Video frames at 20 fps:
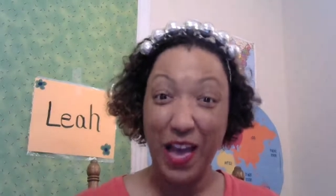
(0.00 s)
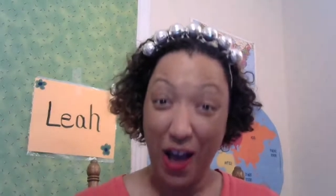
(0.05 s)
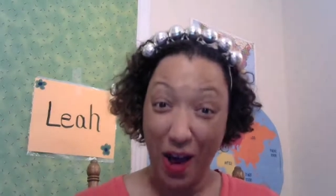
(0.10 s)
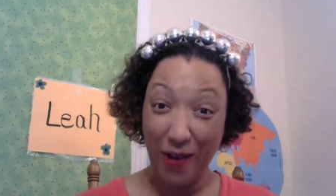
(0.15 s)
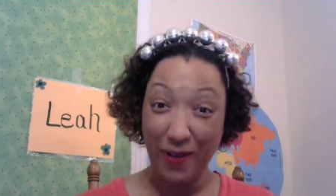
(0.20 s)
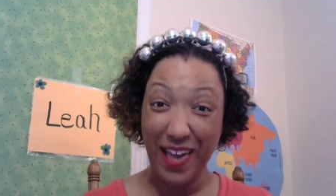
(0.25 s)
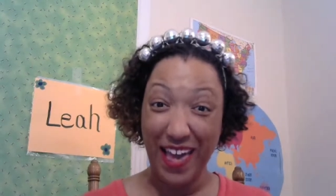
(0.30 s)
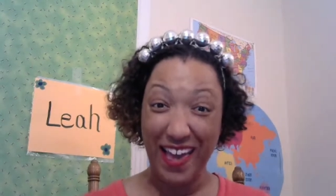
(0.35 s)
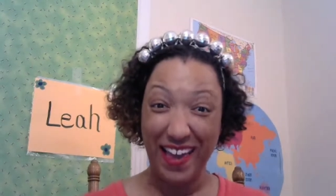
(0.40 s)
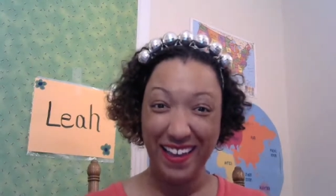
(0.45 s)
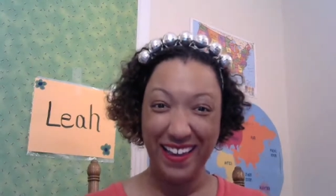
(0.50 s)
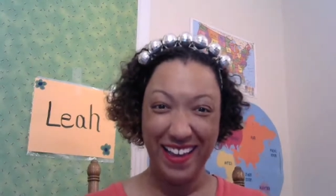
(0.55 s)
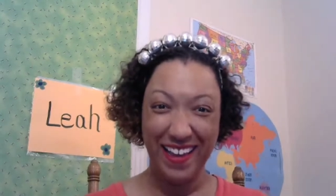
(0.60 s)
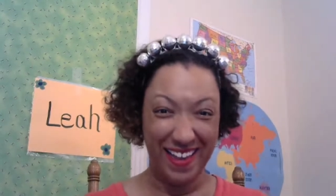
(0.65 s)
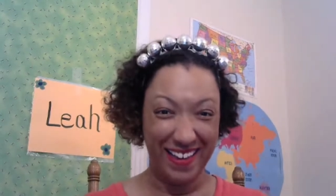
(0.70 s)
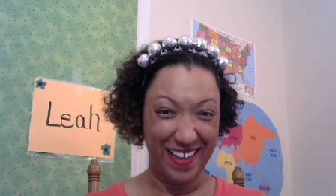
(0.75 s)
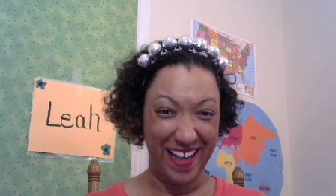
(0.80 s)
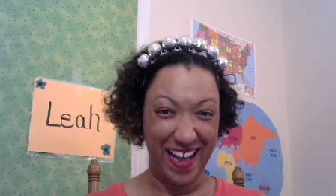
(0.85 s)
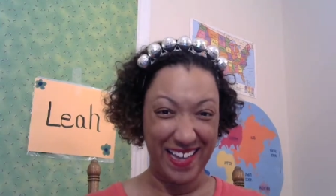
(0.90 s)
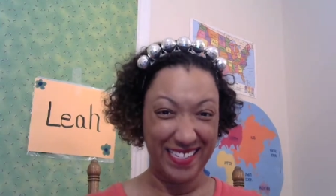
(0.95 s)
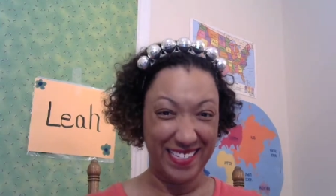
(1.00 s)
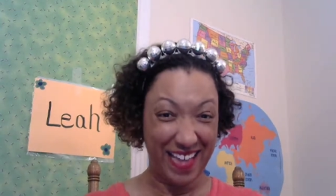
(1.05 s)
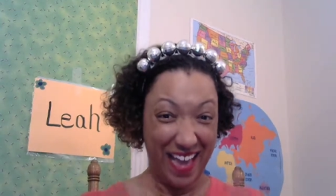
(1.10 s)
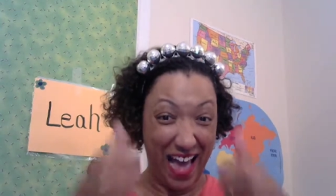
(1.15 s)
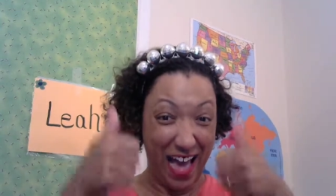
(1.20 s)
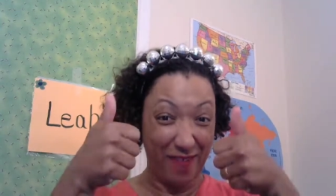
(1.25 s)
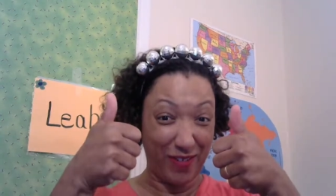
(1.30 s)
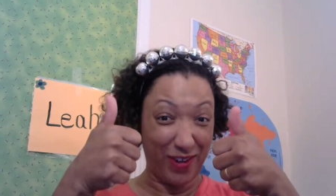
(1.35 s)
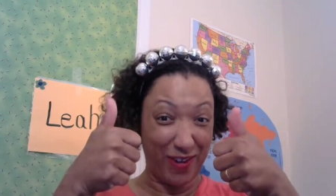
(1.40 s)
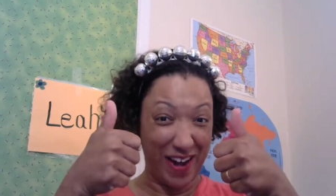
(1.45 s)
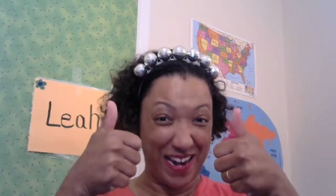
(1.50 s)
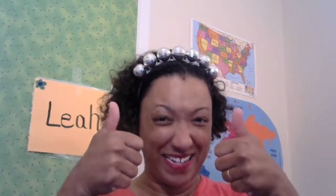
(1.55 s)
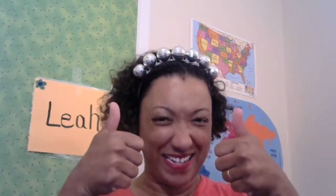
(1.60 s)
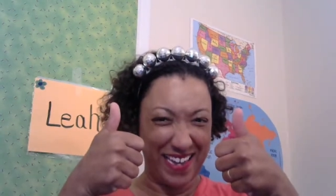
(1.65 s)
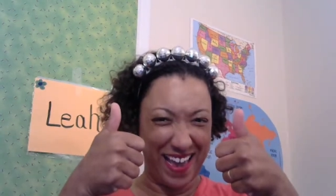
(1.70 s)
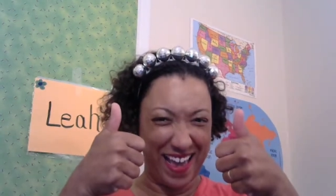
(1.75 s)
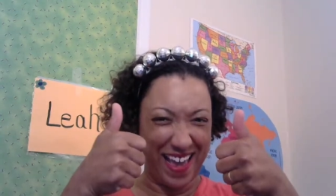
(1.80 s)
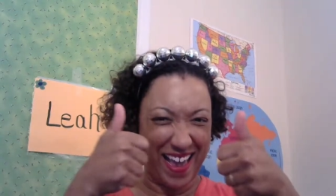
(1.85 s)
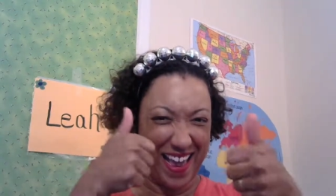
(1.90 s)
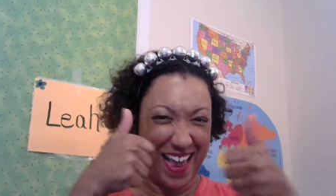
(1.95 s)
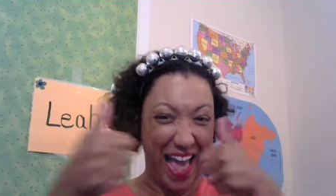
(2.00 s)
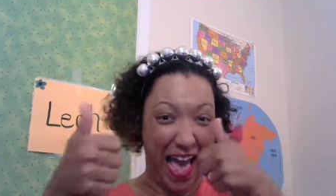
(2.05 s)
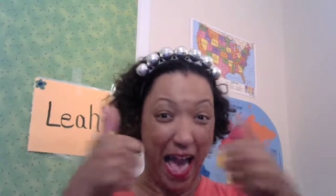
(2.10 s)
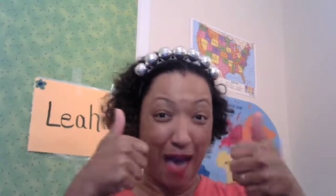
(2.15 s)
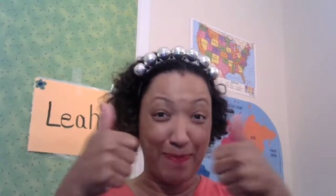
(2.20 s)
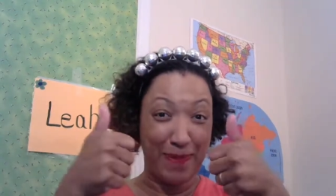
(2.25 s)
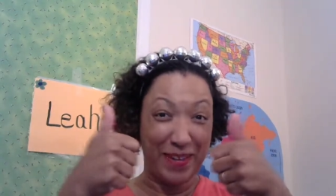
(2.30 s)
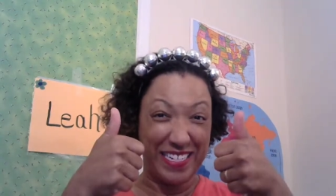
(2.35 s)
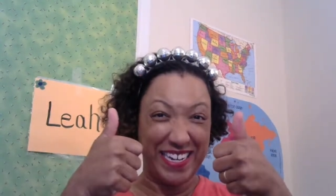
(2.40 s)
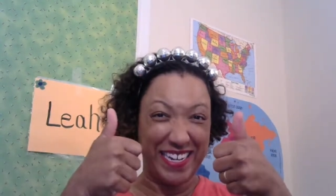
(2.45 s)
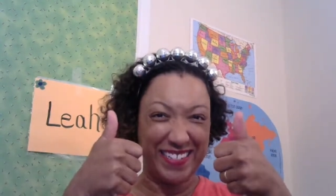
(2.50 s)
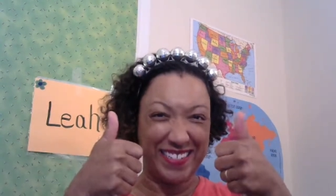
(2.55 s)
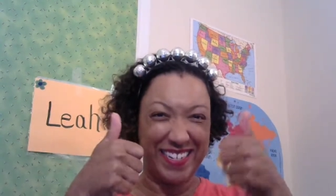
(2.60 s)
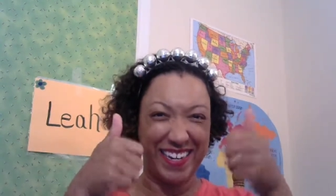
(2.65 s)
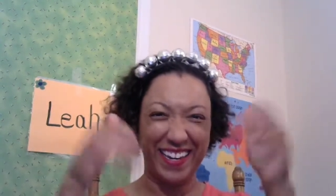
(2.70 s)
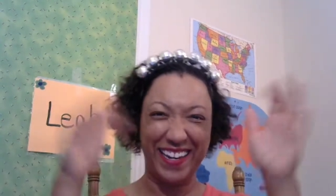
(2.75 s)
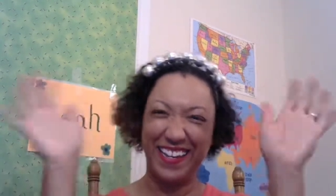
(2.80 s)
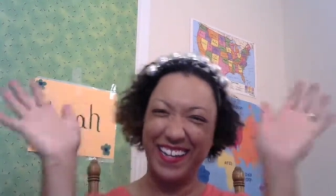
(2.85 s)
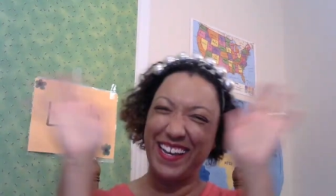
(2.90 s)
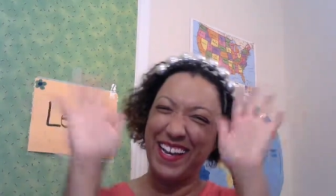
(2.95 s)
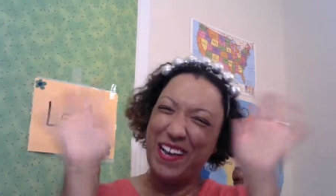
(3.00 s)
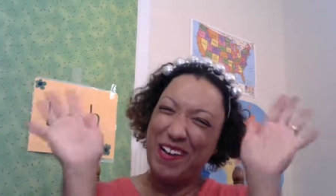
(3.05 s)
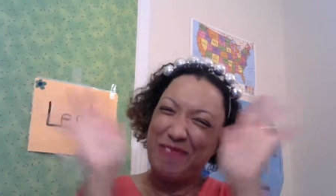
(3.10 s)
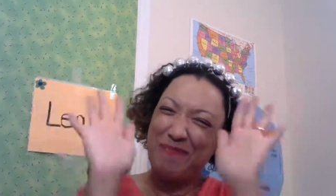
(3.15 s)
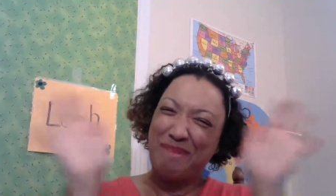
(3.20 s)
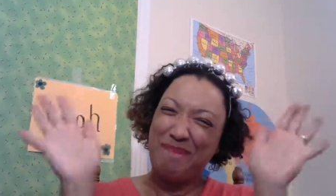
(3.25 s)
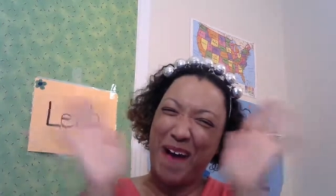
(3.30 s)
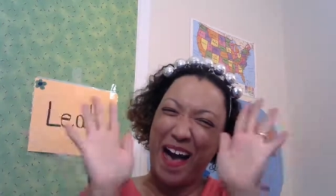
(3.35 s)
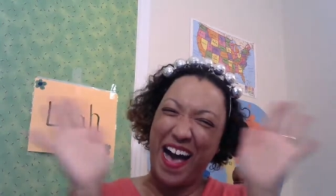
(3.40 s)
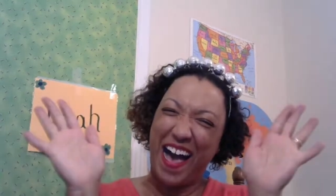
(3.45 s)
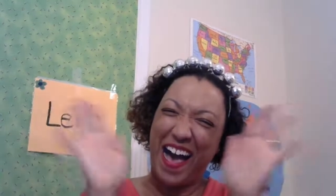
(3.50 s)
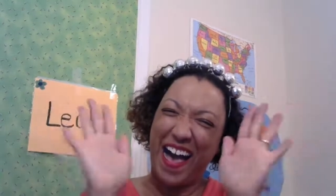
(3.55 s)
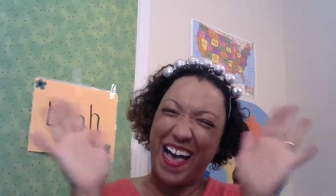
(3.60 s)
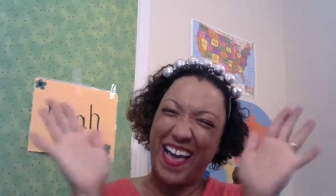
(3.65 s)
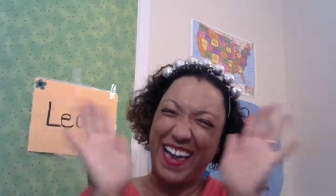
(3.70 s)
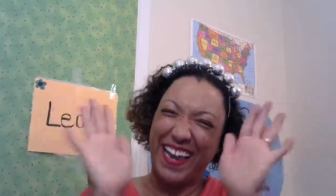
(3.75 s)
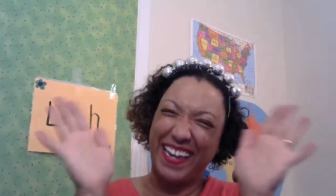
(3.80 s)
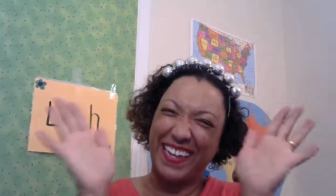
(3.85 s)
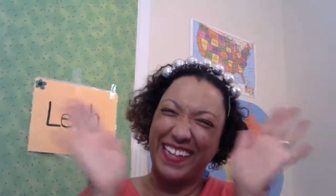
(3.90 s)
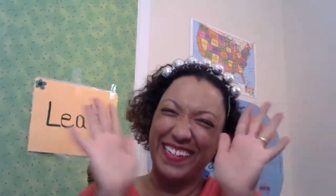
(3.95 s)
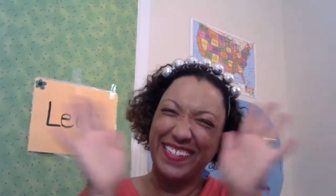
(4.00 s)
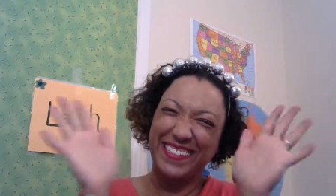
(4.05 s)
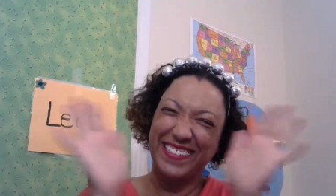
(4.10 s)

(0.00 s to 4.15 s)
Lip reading: Okay, guys, have a great day. Happy teaching. Bye.